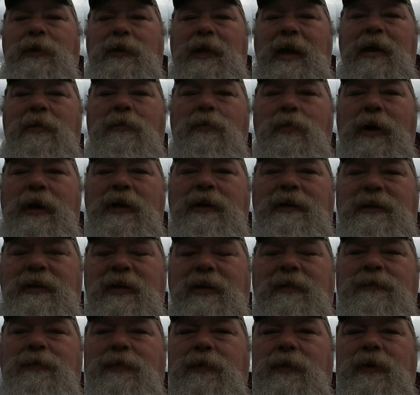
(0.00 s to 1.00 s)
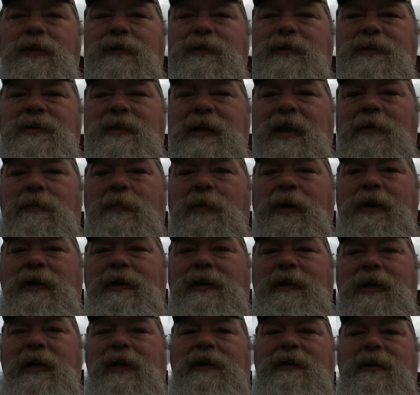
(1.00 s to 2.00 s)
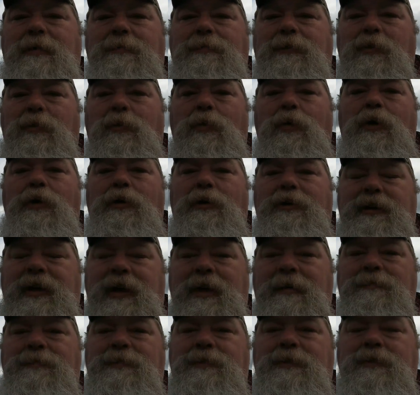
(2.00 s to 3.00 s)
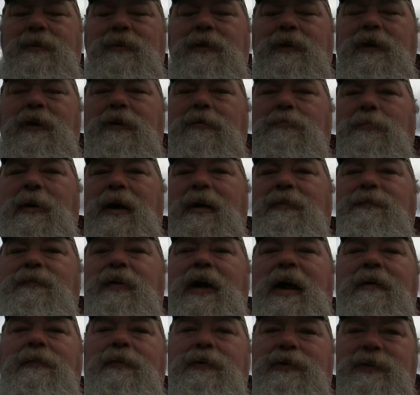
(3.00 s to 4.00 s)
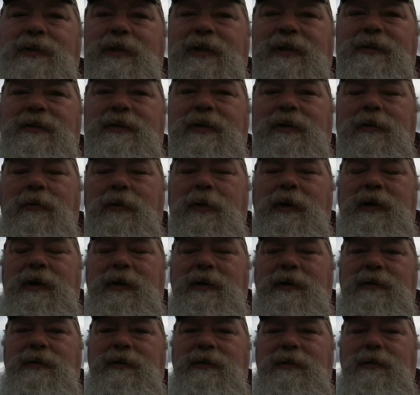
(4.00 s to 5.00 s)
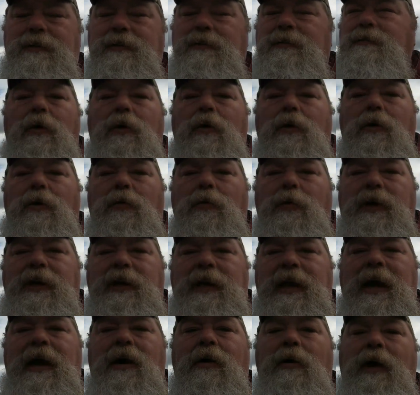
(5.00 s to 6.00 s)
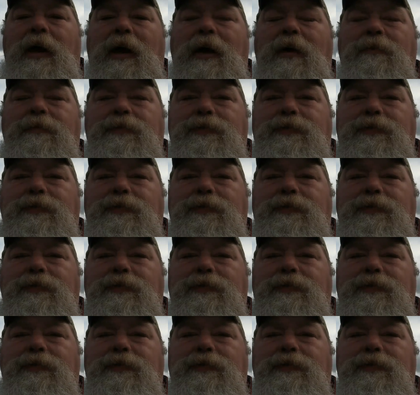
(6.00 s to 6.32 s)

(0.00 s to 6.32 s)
that rain did for us is that rain kicked up the water temps by five or six degrees. We now have